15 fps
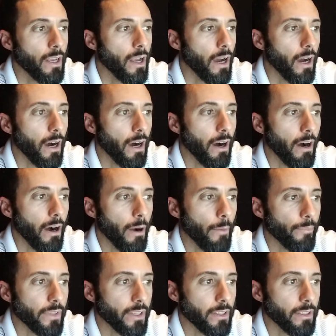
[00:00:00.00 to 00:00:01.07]

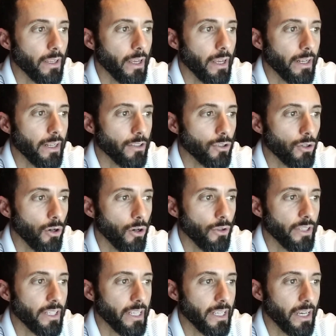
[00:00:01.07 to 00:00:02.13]
and it's called
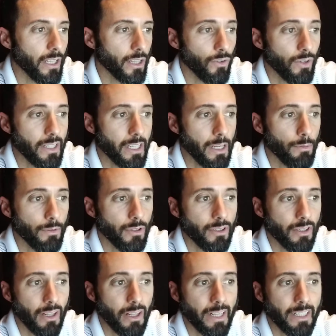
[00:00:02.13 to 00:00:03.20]
the 3 Tips to
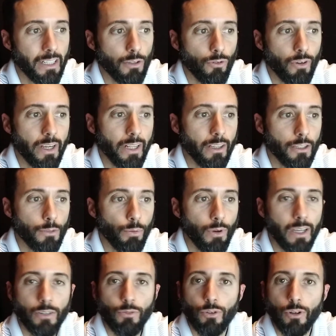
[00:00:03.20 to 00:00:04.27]
Selecting the Right List
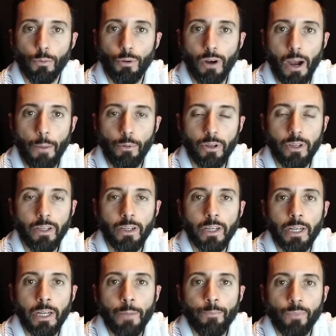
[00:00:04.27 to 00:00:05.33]
Price for Your Property.
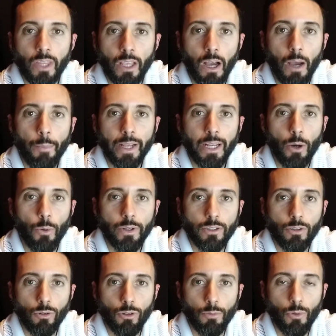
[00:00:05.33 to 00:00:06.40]
I go
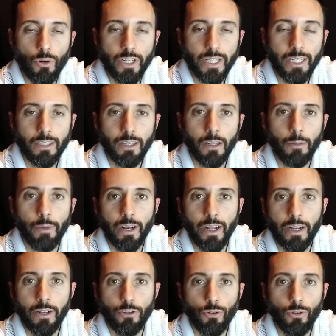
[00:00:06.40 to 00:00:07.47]
into a little more detail about
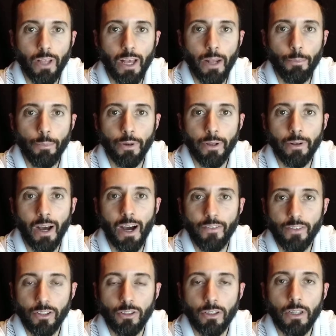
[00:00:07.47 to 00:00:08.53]
how to do that, but
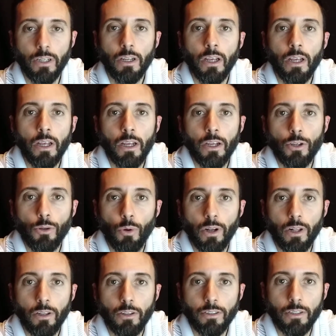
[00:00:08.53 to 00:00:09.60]
obviously you
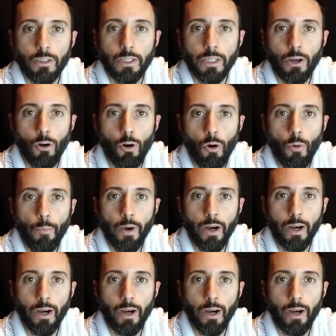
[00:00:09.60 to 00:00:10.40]
want to list the home